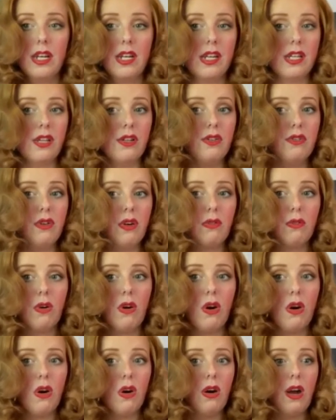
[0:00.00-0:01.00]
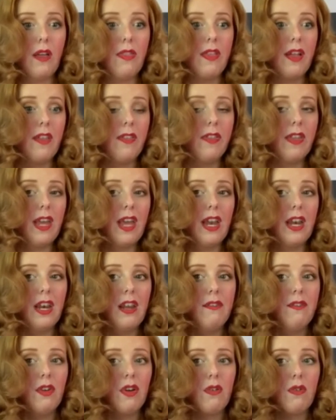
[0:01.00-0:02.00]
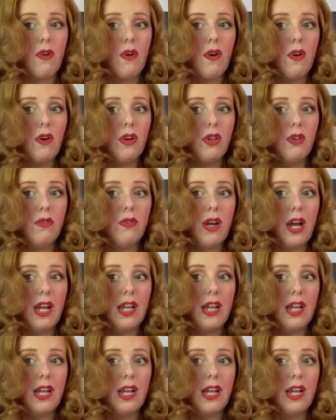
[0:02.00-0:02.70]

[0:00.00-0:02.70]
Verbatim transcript: you do a roll and then at the end of your roll you've got